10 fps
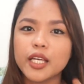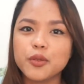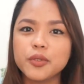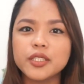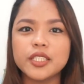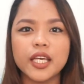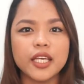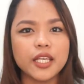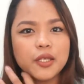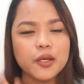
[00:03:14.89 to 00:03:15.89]
it would
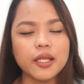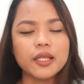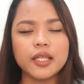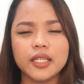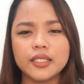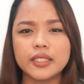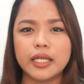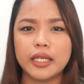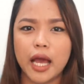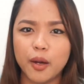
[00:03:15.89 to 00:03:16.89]
take you at least
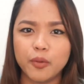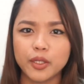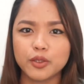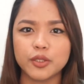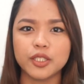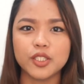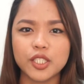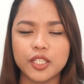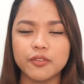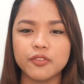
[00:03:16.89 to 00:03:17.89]
an hour to
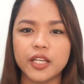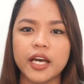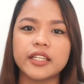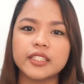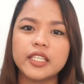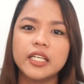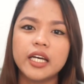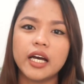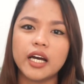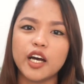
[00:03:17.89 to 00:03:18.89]
achieve that
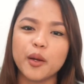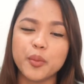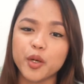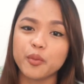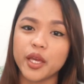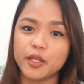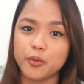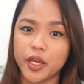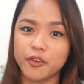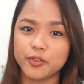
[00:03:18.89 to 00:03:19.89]

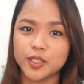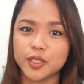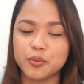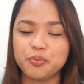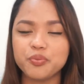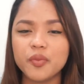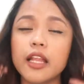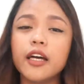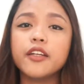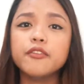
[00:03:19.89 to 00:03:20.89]
mermaid waves. A
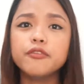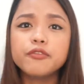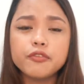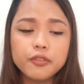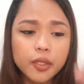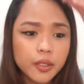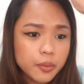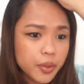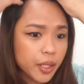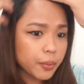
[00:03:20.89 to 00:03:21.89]
lot of
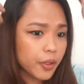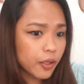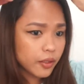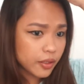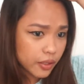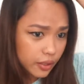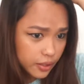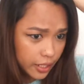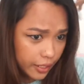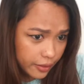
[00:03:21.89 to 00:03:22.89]
people
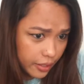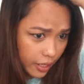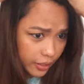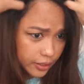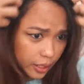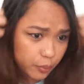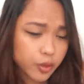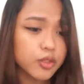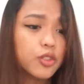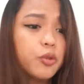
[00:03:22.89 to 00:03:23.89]
said na it's time
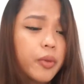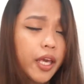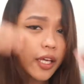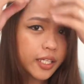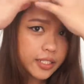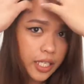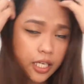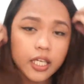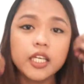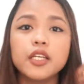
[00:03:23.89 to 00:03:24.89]
consuming
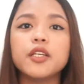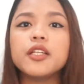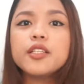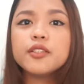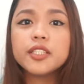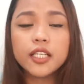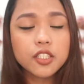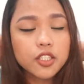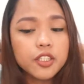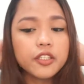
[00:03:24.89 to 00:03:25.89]
kasi you need to
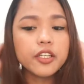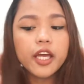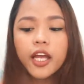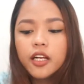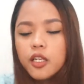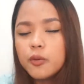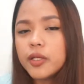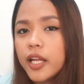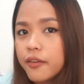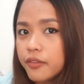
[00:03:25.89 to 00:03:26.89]
section your hair or
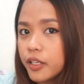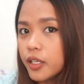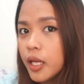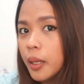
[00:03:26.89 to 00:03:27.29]
whatever.